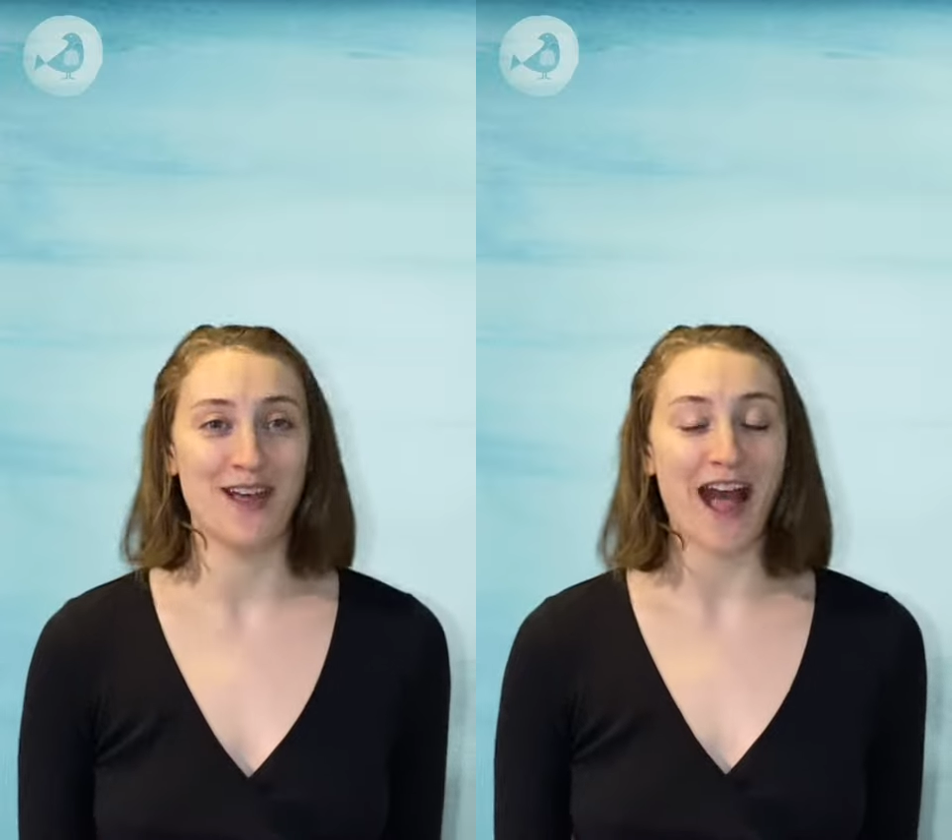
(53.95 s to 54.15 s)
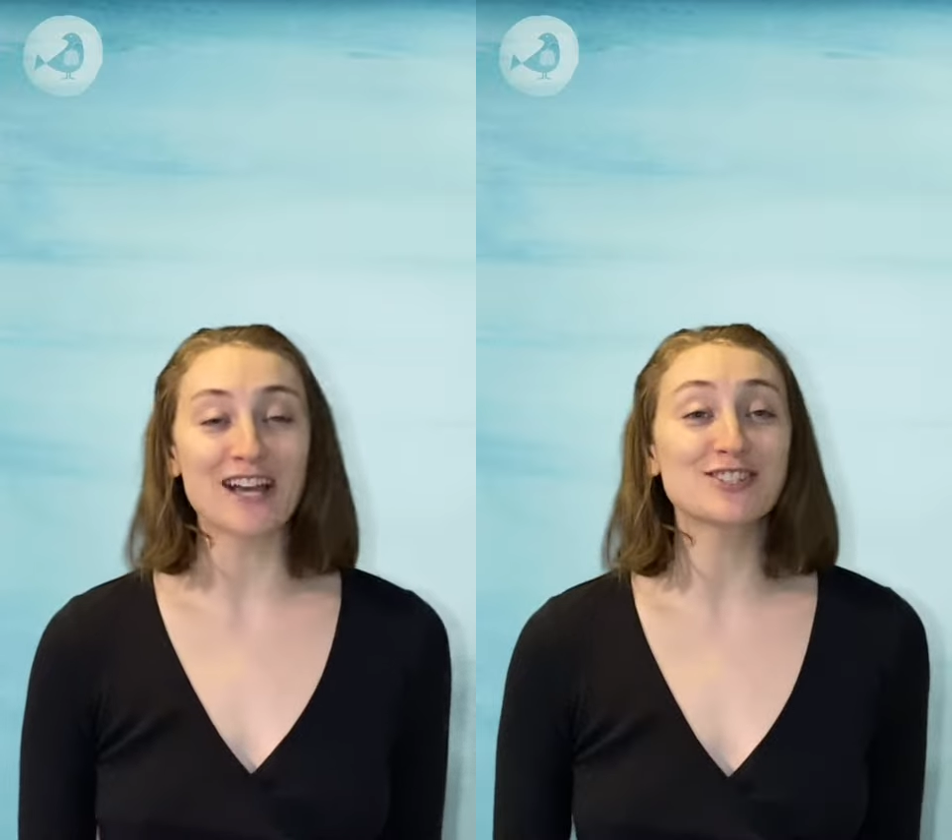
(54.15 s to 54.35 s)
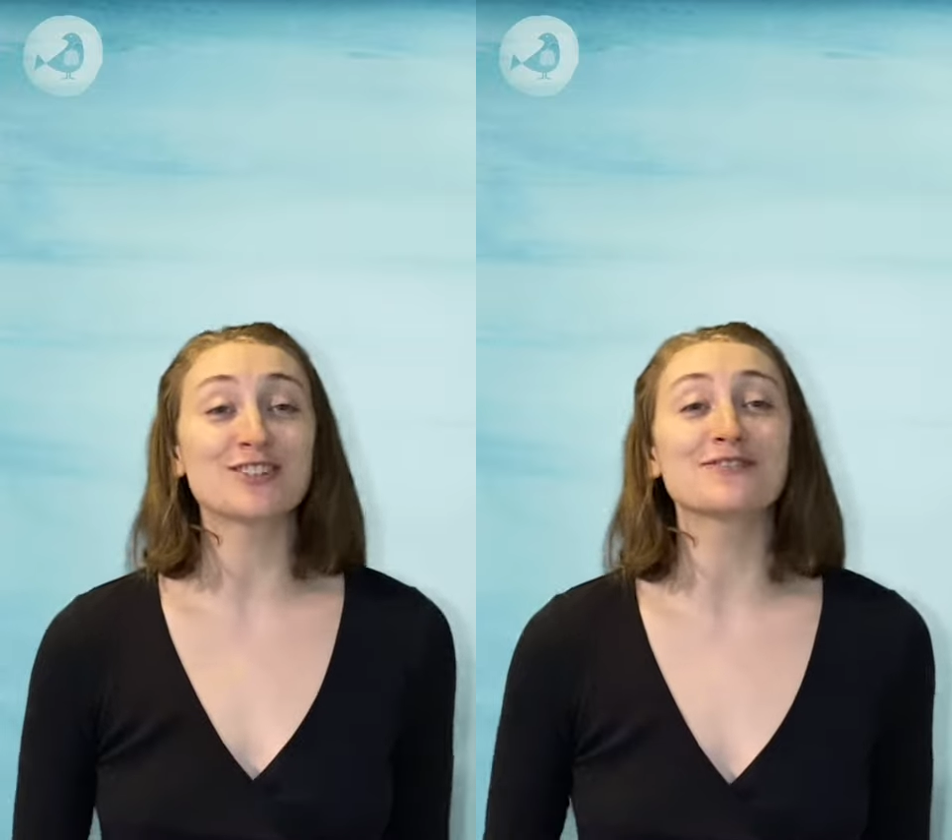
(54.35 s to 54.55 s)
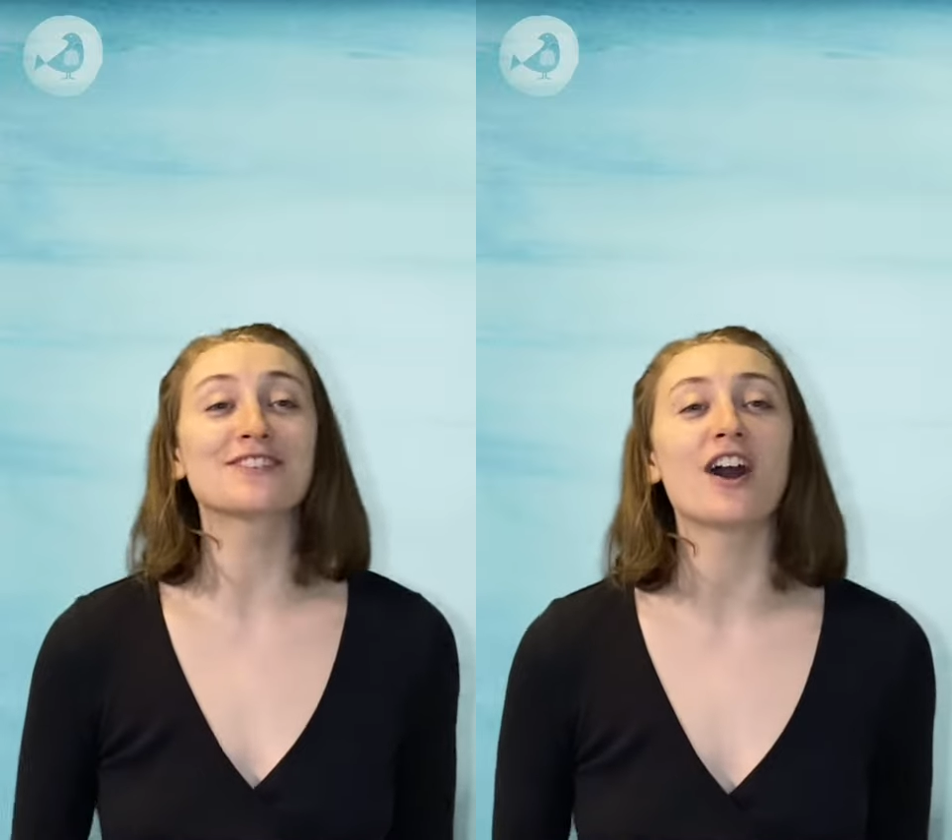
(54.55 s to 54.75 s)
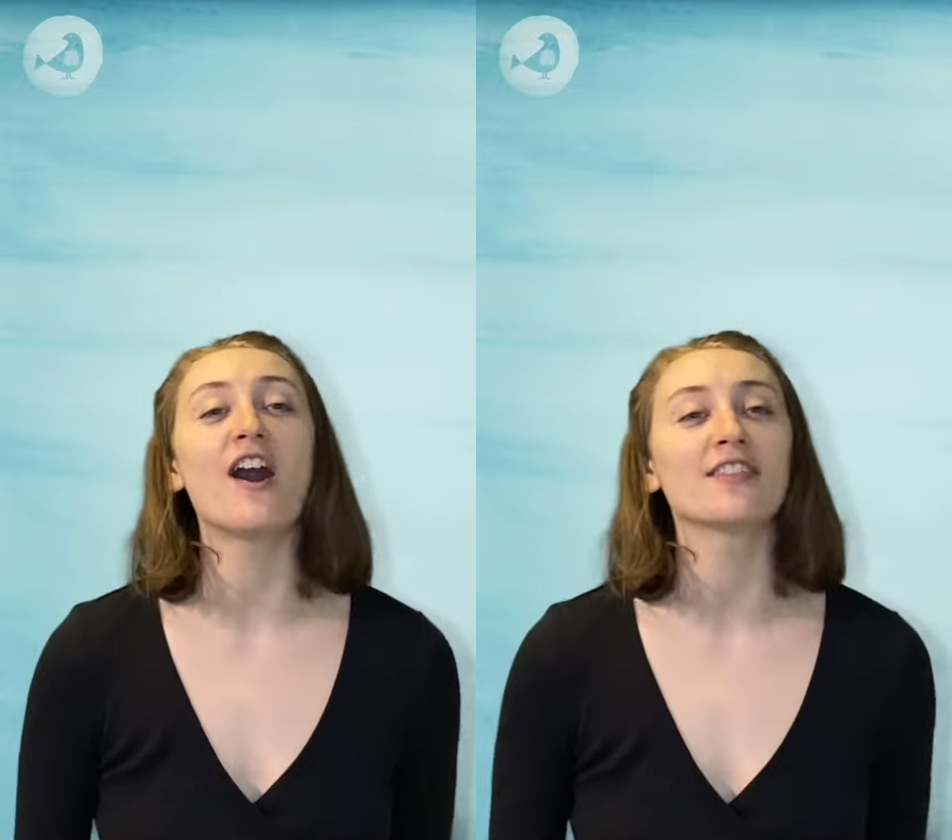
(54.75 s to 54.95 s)
I should have
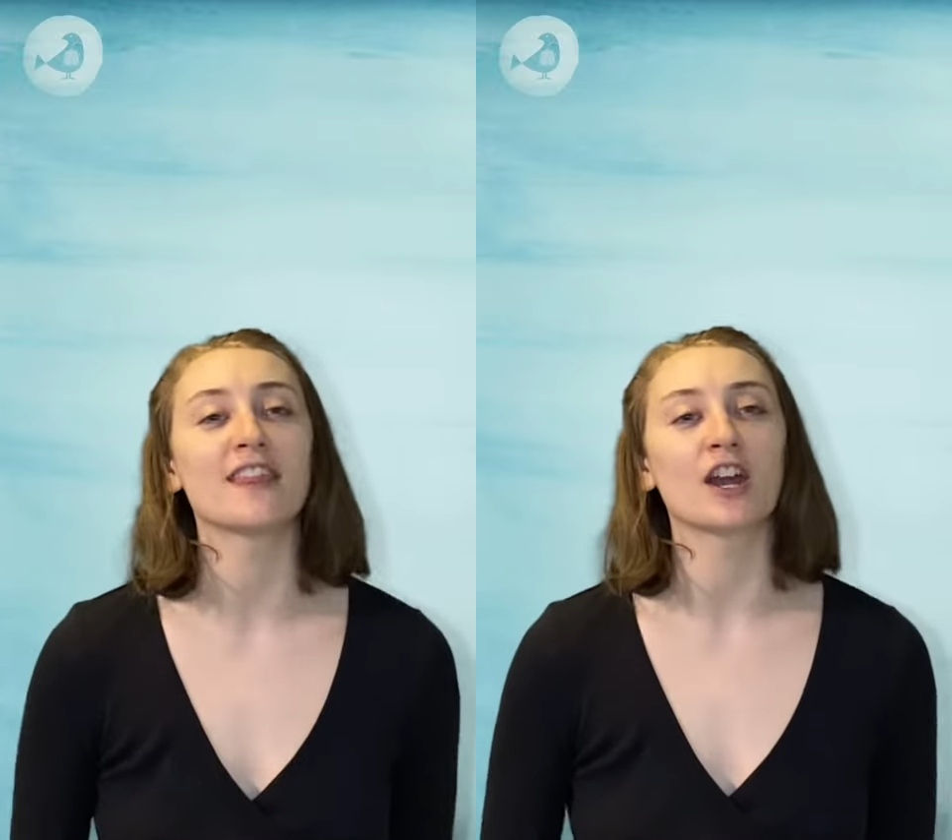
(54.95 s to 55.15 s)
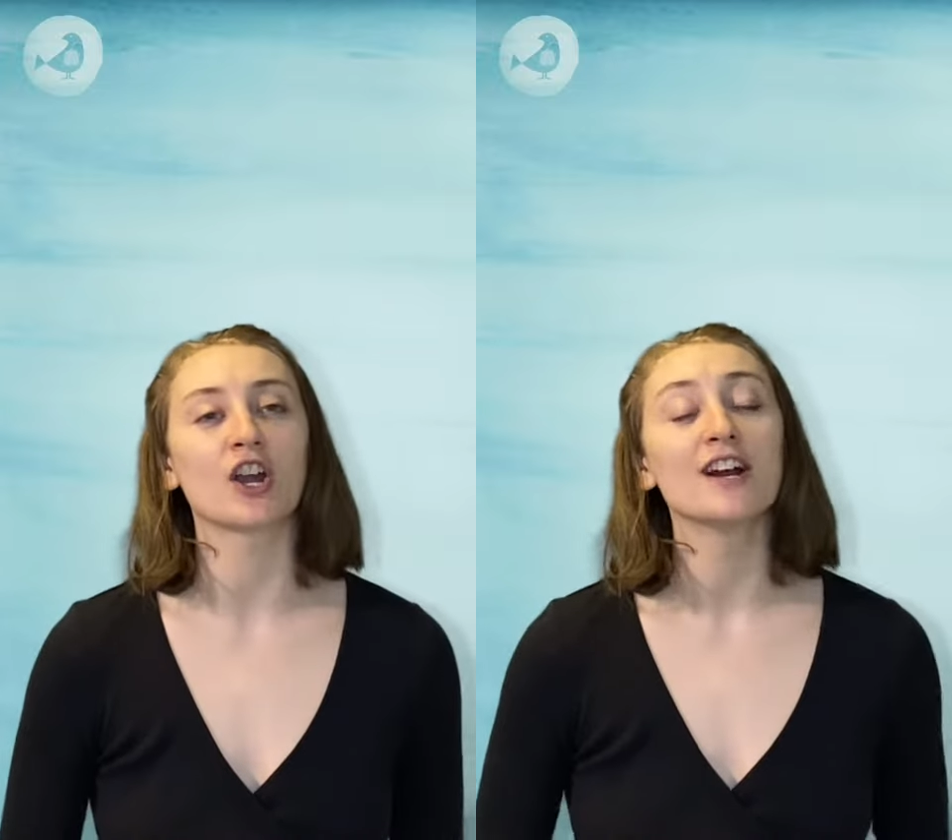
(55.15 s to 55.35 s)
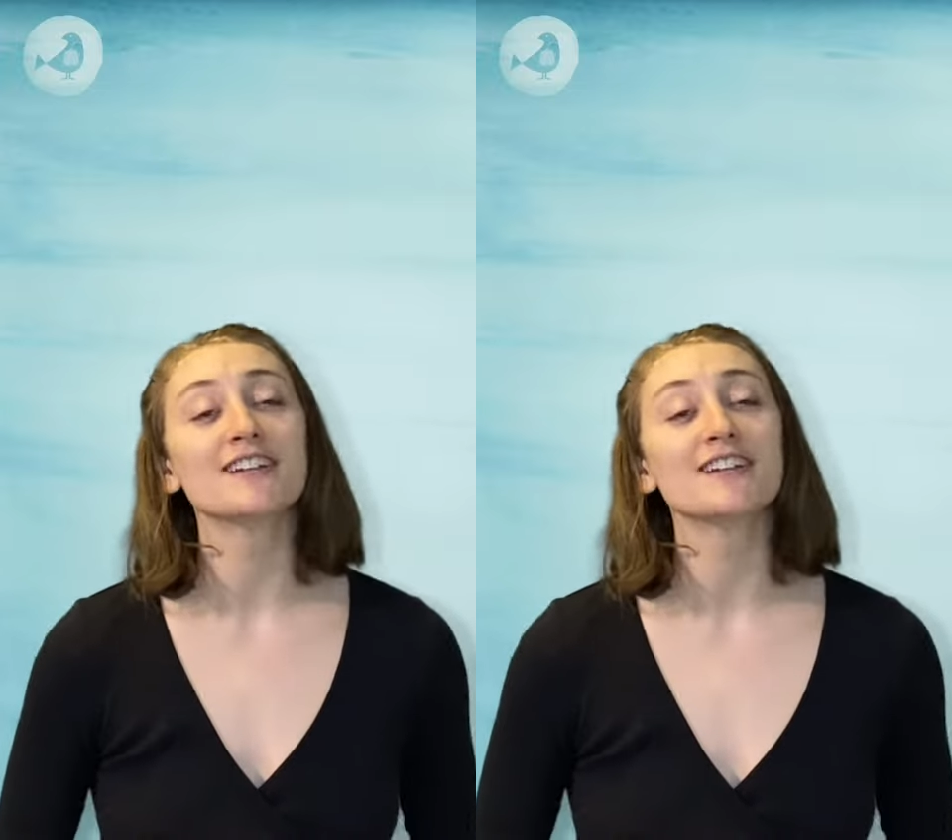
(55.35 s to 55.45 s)
gone there,